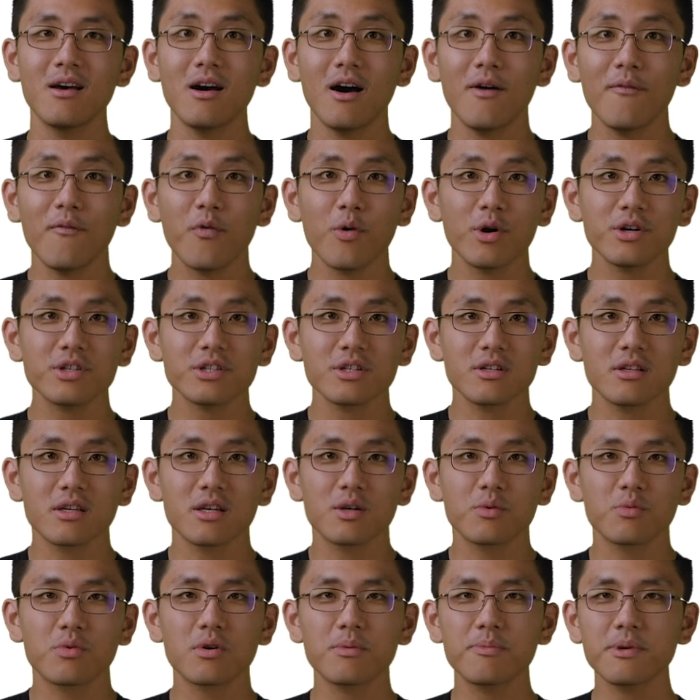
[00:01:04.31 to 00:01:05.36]

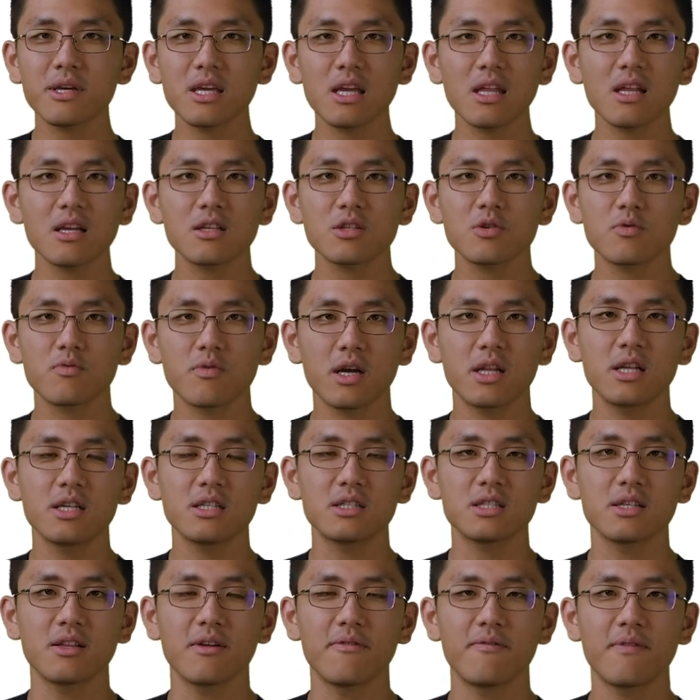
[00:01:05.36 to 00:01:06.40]
Unfortunately, we're beginning to run
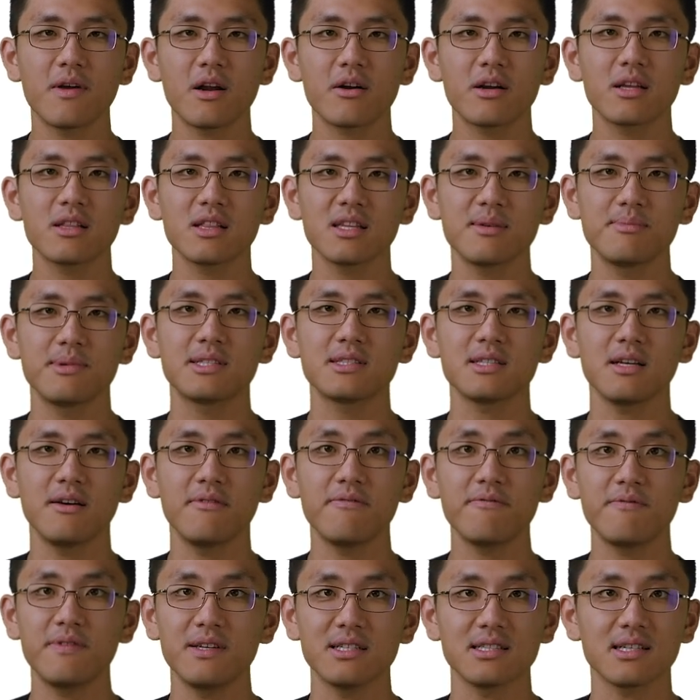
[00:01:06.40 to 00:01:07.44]
into the very limits
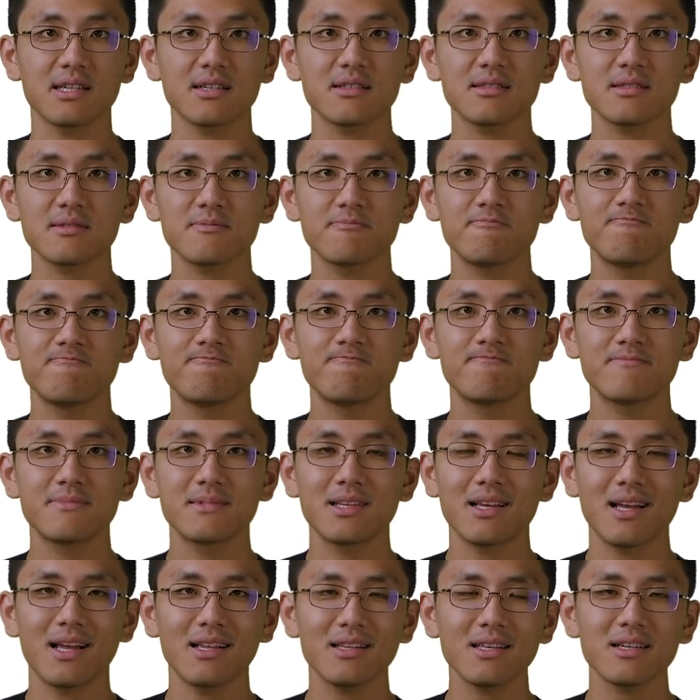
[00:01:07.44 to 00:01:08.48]
of physics.
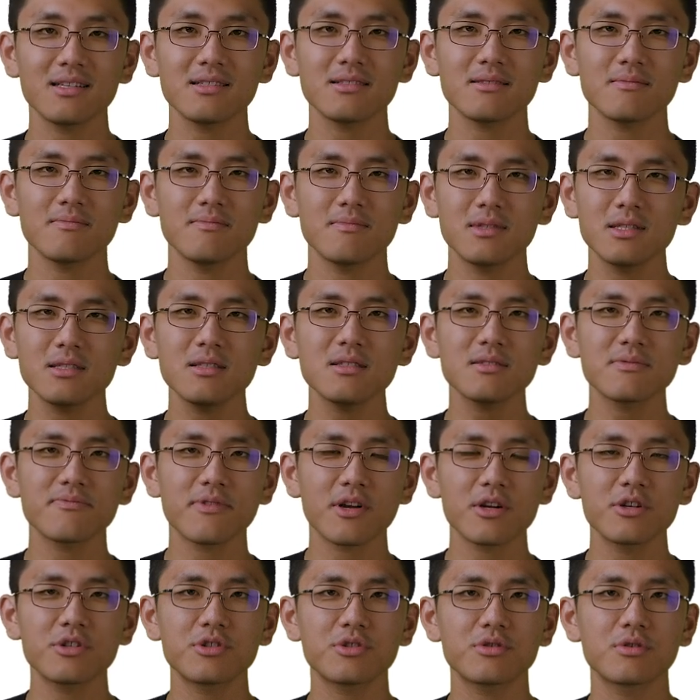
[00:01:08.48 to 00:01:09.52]
At least, this is
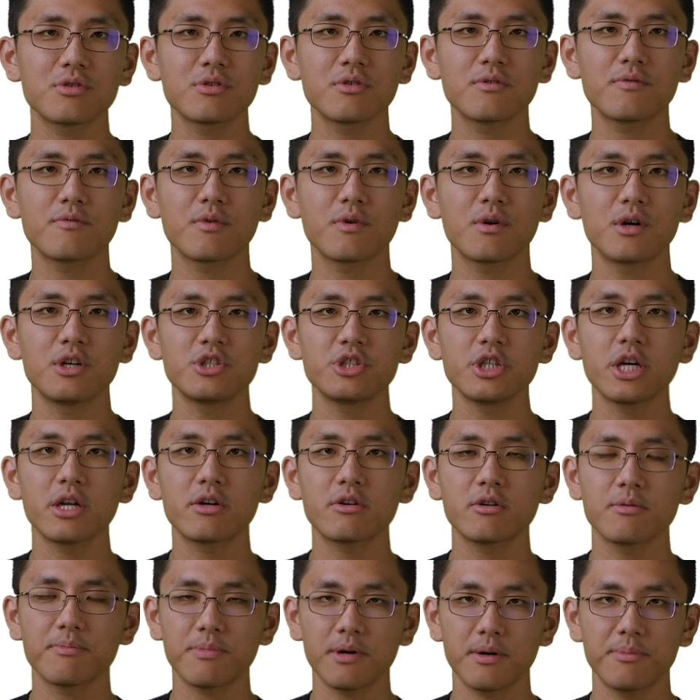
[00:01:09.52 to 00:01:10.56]
very true for
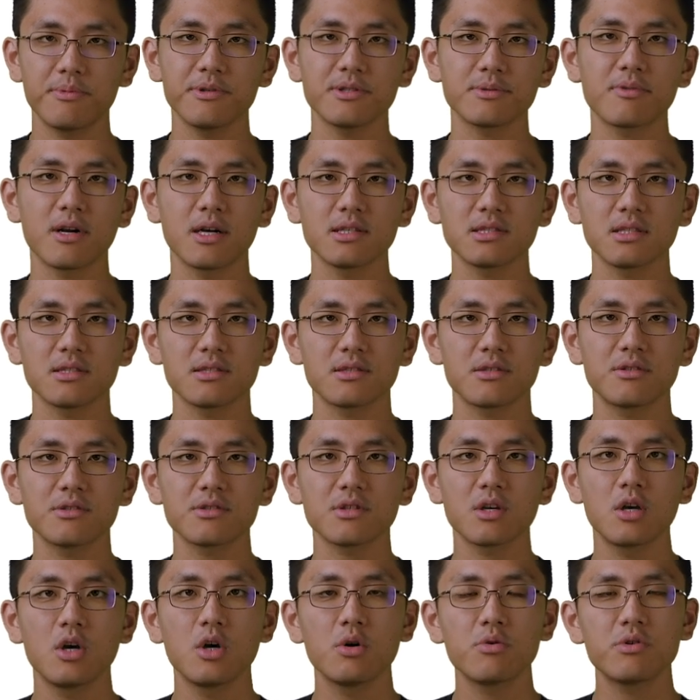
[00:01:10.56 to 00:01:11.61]
general purpose
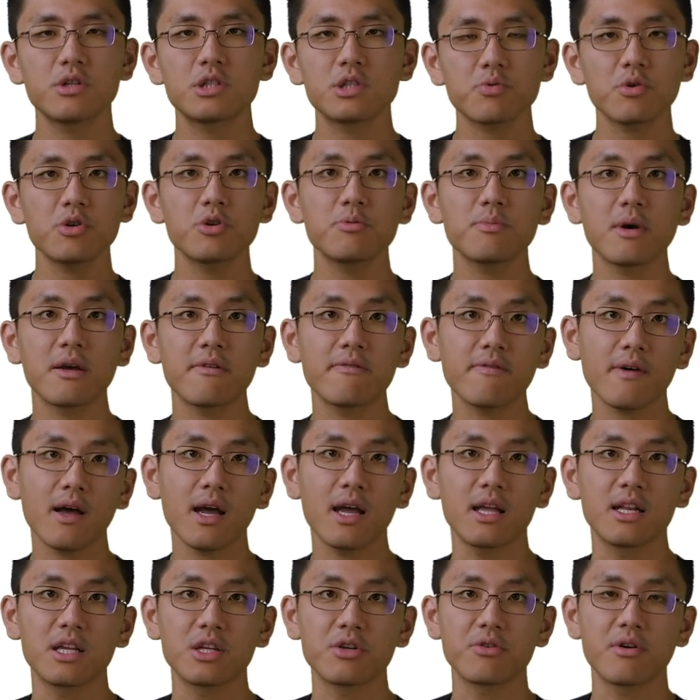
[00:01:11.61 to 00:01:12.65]
processors, which is what you might
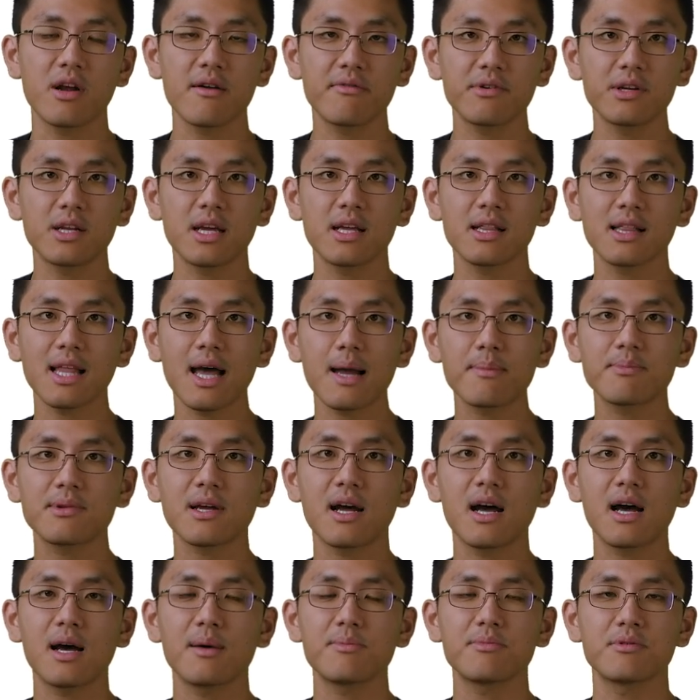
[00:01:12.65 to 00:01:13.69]
find in your everyday
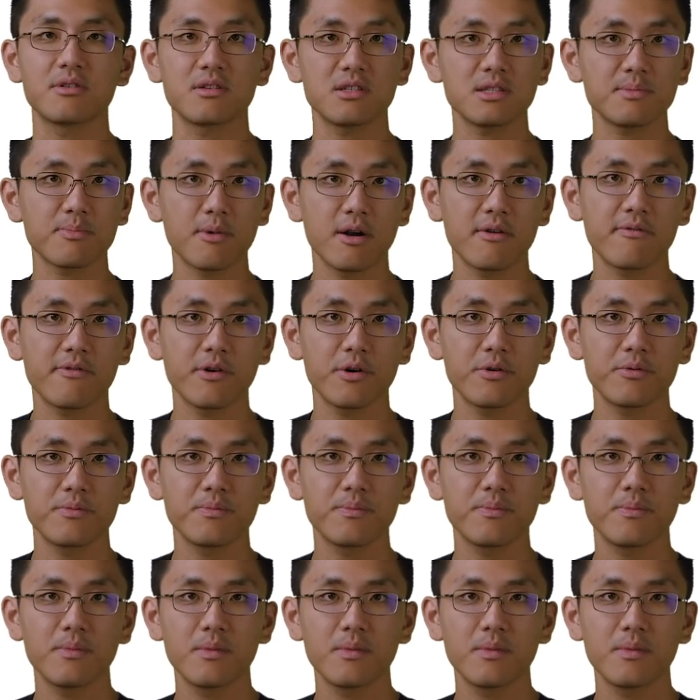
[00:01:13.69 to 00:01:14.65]
laptop or smartphone.